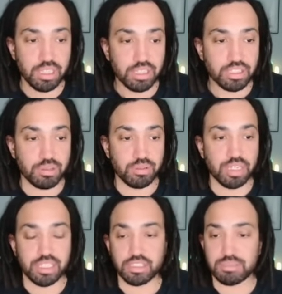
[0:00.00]
so
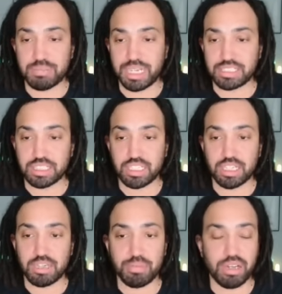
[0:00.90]
it doesn't matter
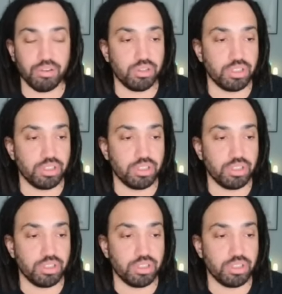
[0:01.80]
about not